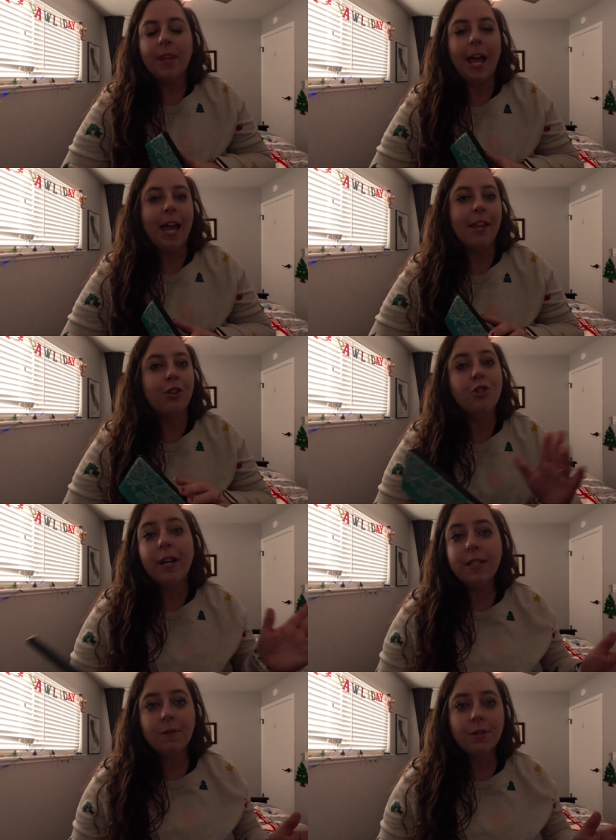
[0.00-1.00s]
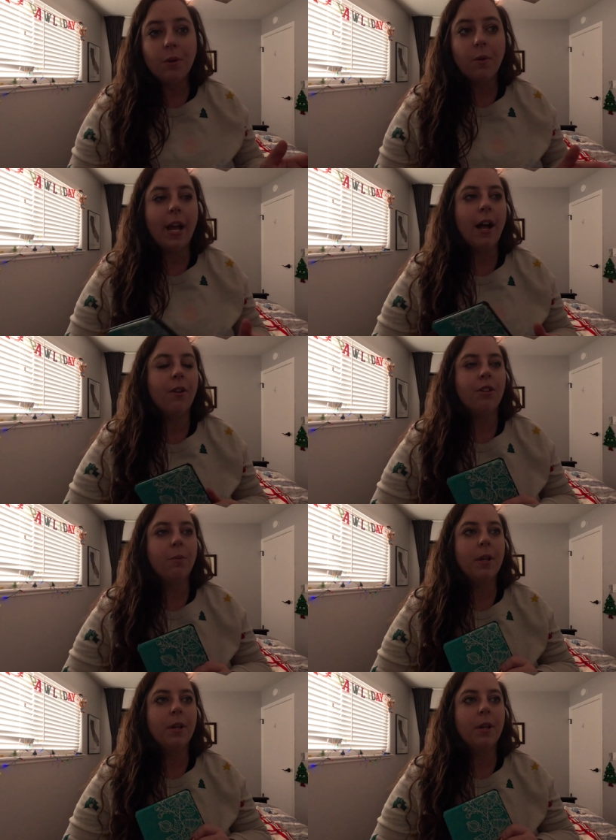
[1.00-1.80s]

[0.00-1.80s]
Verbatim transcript: and the trains have sold out, and there are